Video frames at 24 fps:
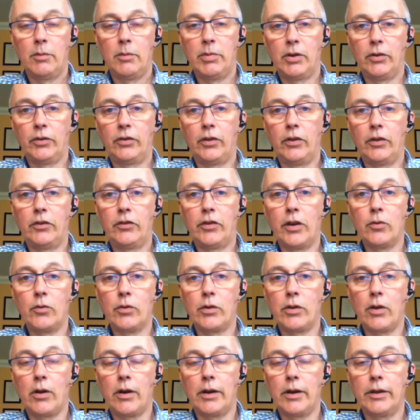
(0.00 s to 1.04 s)
because the
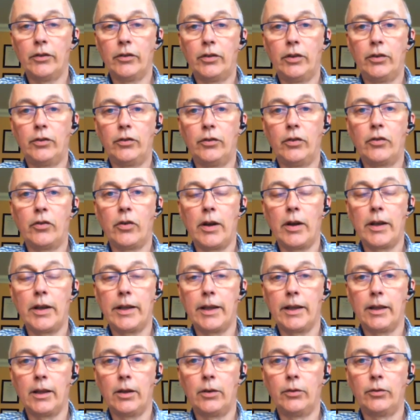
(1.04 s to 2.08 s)
general guidance is to try and
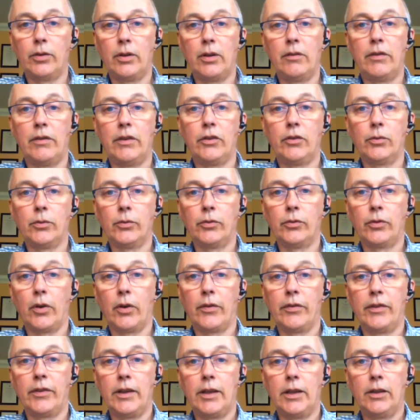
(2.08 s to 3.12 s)
get those individuals
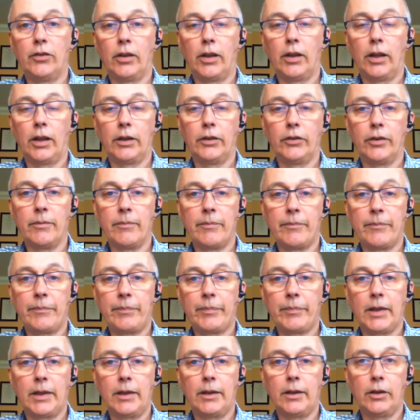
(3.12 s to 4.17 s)
off the insulation
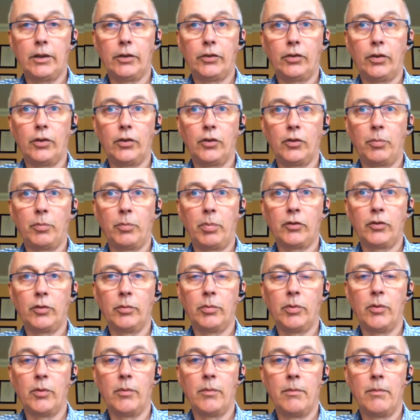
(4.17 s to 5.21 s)
as soon as
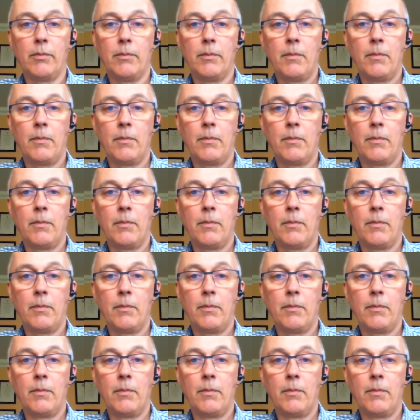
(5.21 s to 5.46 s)
possible.